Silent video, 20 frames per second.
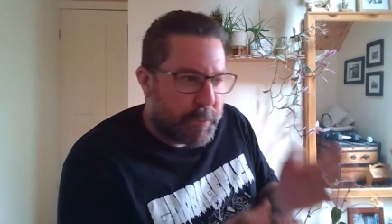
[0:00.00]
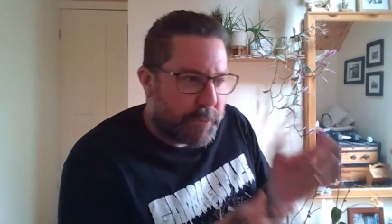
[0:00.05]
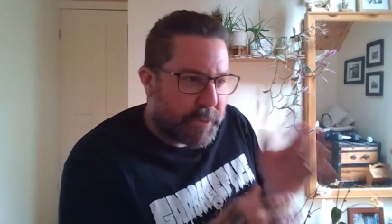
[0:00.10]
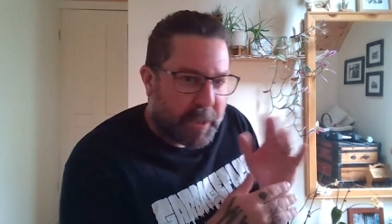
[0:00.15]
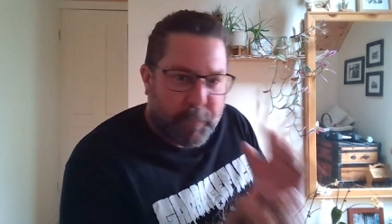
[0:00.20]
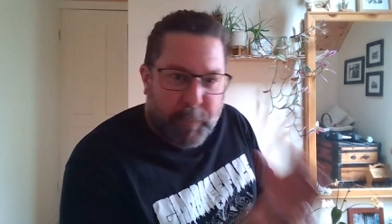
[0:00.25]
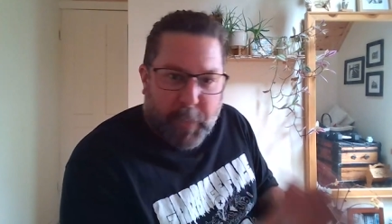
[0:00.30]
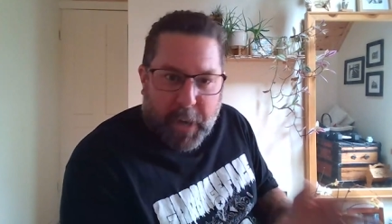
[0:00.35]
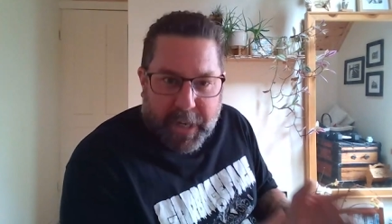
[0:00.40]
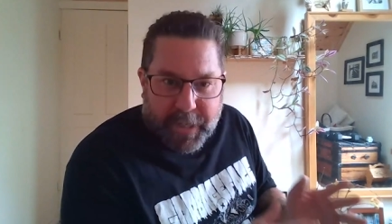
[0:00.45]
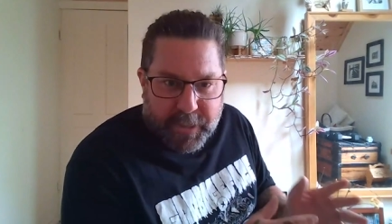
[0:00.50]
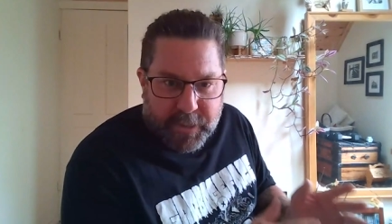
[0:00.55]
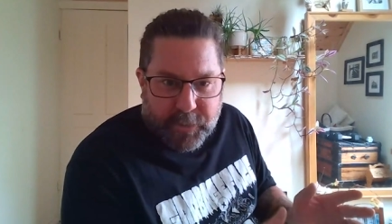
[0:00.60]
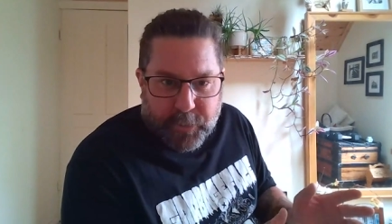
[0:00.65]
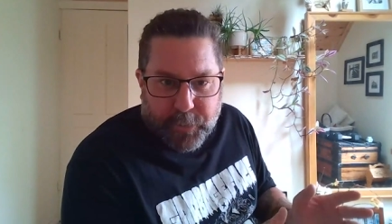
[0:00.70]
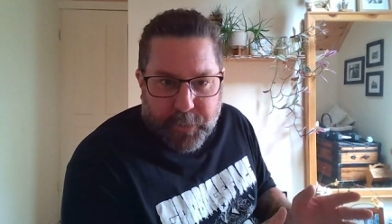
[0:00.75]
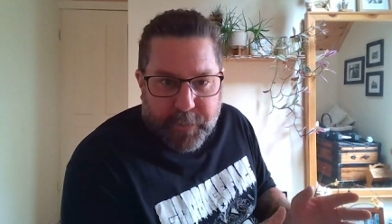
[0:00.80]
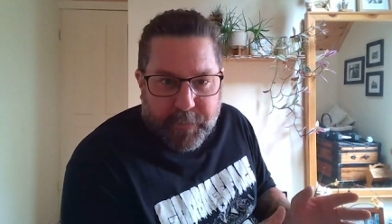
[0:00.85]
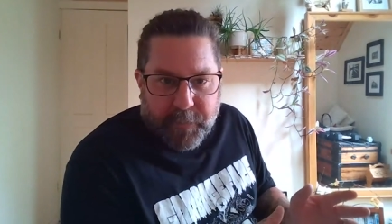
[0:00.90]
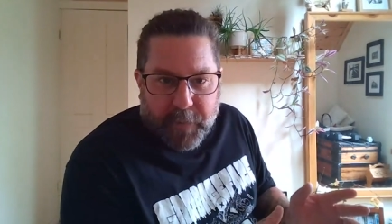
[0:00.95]
It was like minus
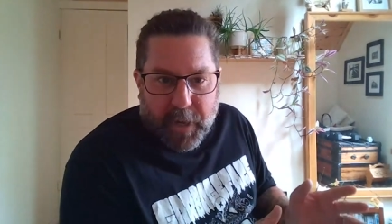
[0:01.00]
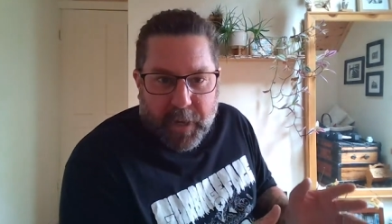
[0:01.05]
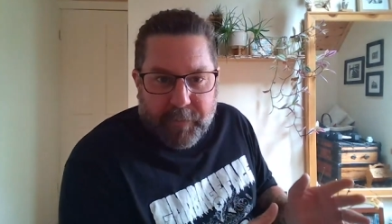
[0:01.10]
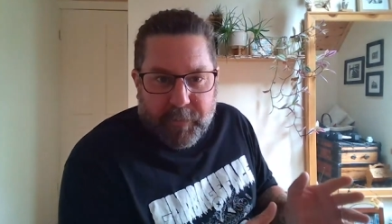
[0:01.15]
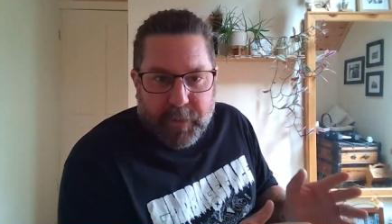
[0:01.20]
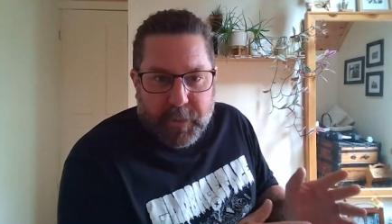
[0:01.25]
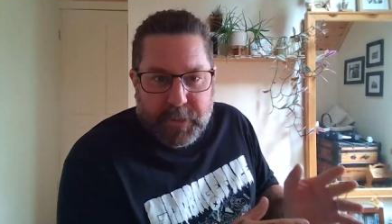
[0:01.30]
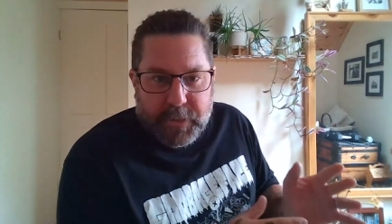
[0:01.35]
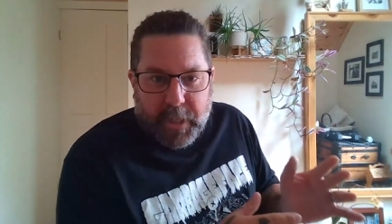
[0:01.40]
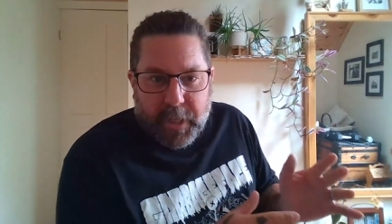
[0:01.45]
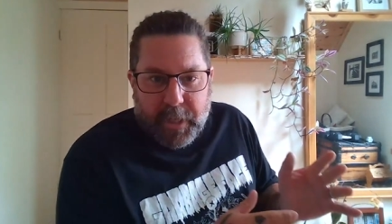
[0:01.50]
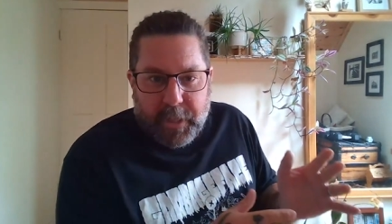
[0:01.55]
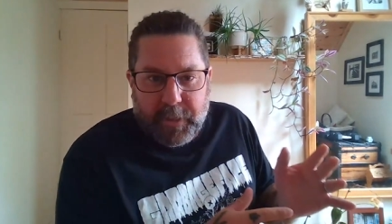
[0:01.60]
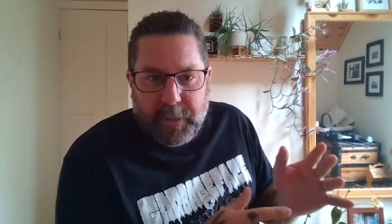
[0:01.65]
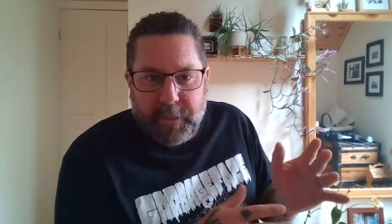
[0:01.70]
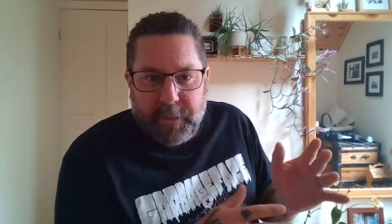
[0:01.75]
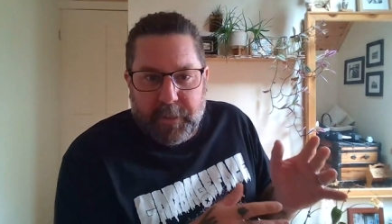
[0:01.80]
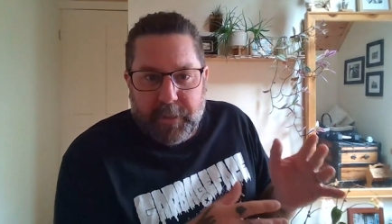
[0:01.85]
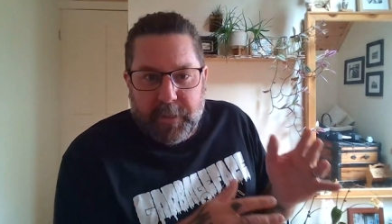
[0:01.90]
thirty-five outside,